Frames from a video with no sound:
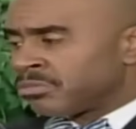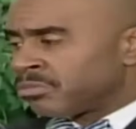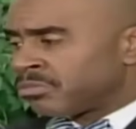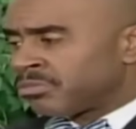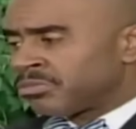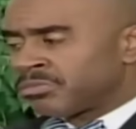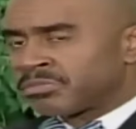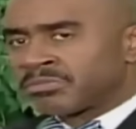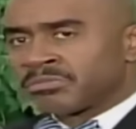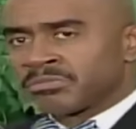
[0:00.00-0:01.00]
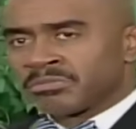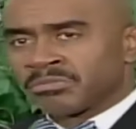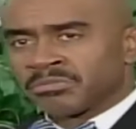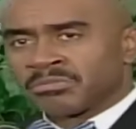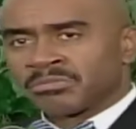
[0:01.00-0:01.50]

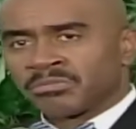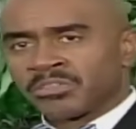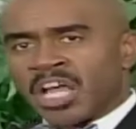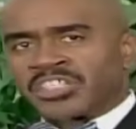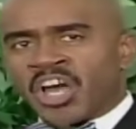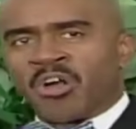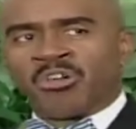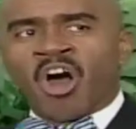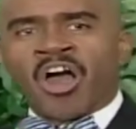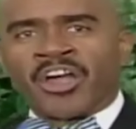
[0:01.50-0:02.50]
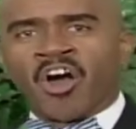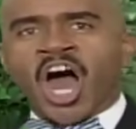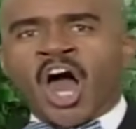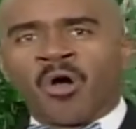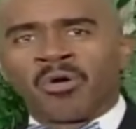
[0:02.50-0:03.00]
Royal, royal, royal. That's a royal
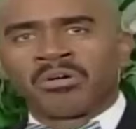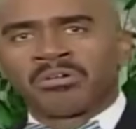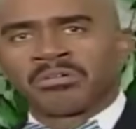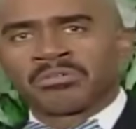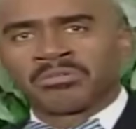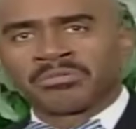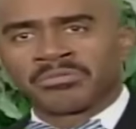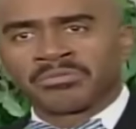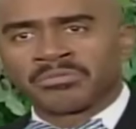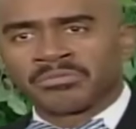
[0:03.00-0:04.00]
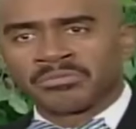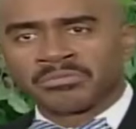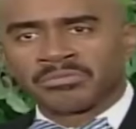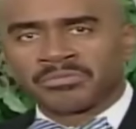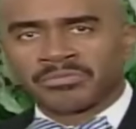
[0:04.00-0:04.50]
hoe. Amen.
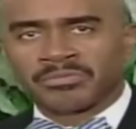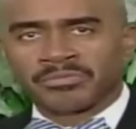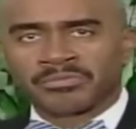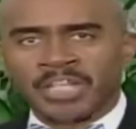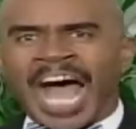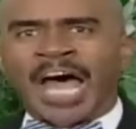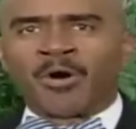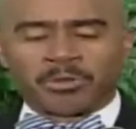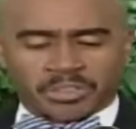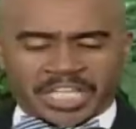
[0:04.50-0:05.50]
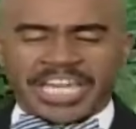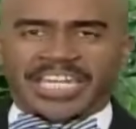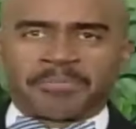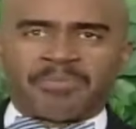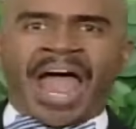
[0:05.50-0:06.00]
I don't
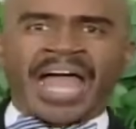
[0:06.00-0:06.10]
take it